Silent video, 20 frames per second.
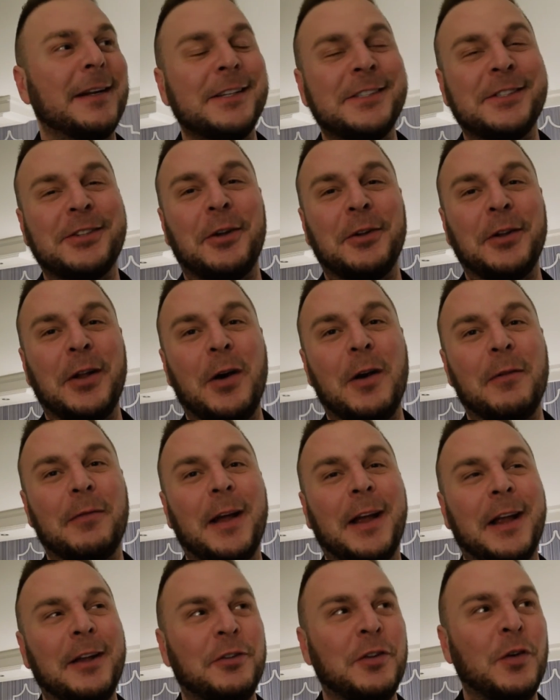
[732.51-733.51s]
I just don't know if
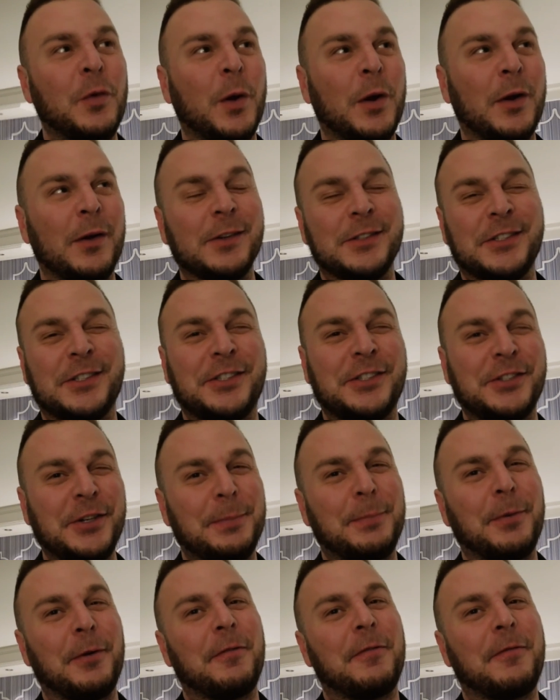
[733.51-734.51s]
I can do one of those
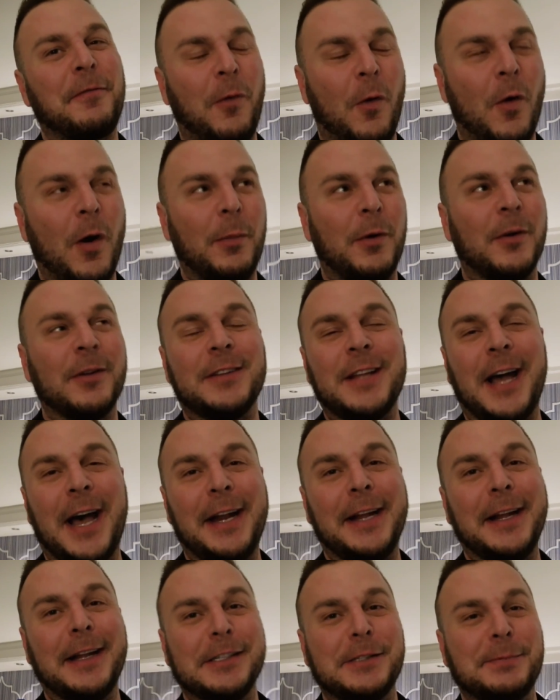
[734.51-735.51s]
super formal
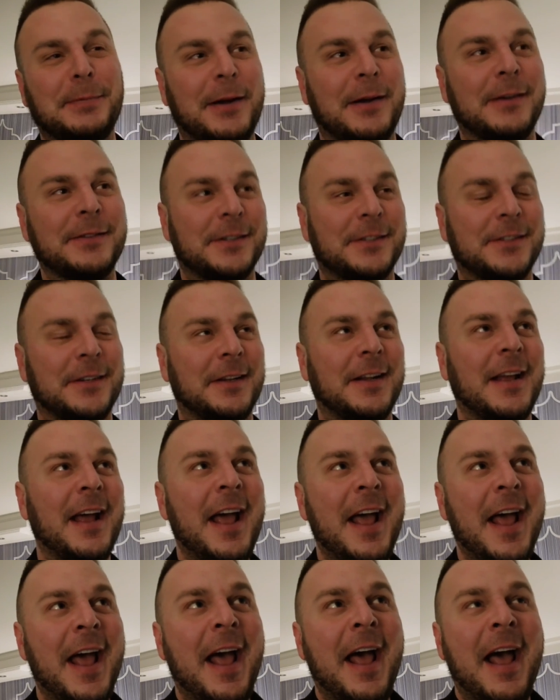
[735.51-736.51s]
dining experiences, and
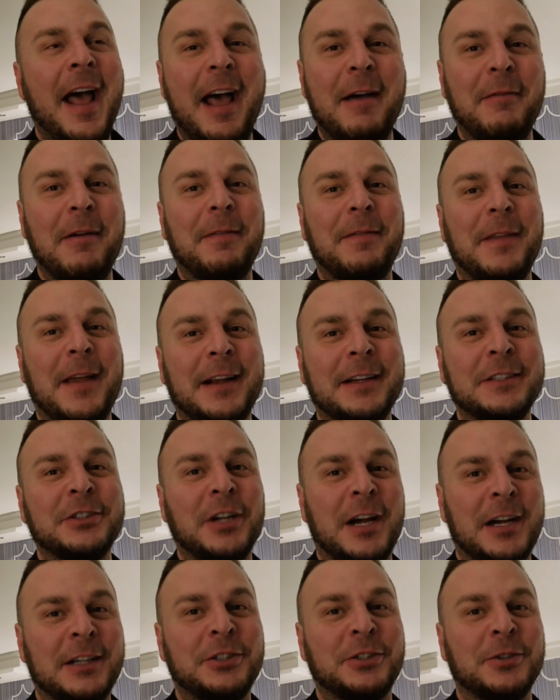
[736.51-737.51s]
everything
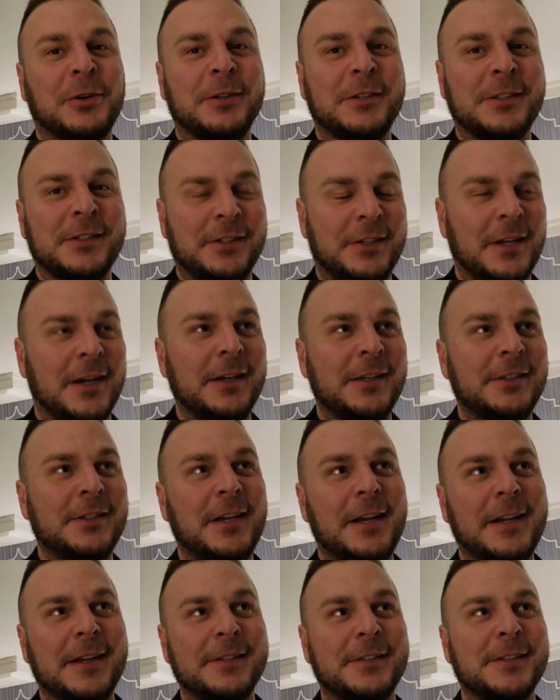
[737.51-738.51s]
John George's does
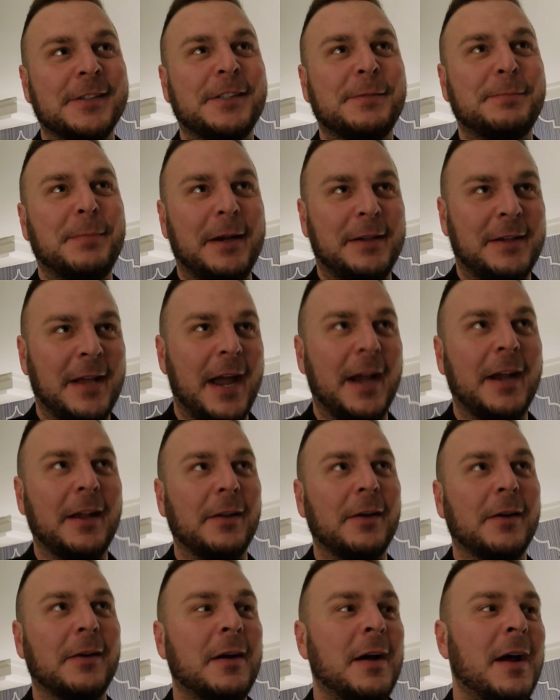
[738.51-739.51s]
is
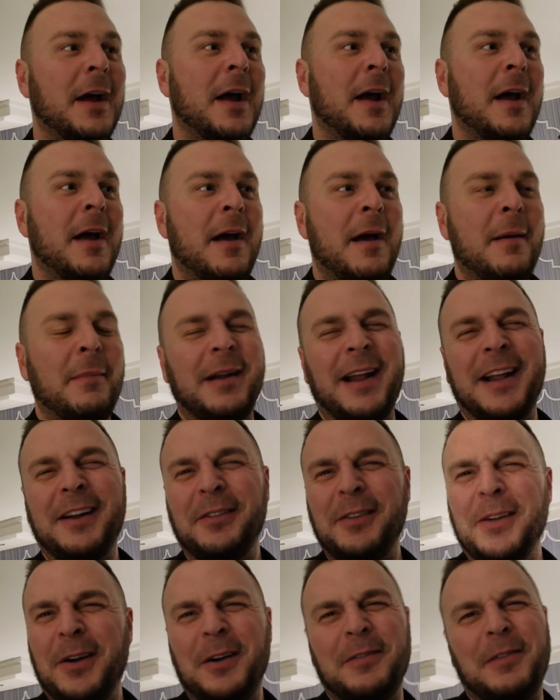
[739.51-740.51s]
spectacular, but I
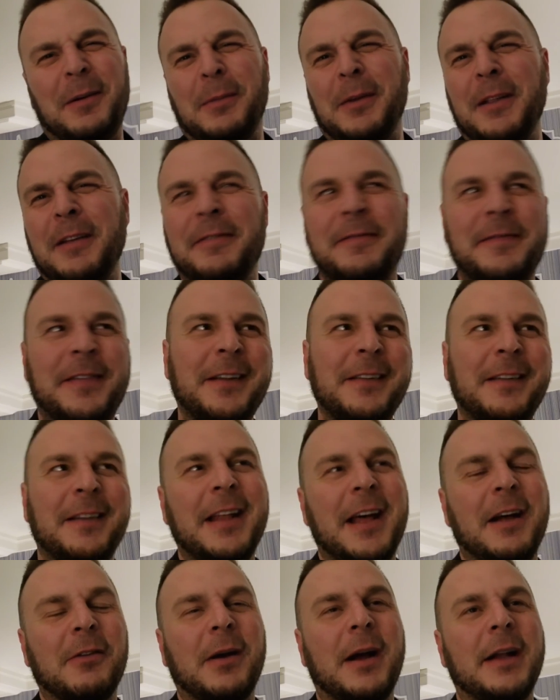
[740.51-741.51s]
don't know if I'm really
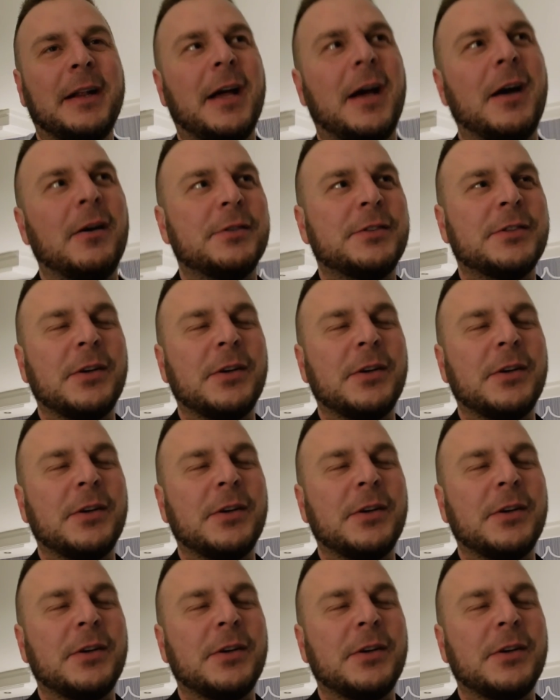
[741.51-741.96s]
feeling that right now.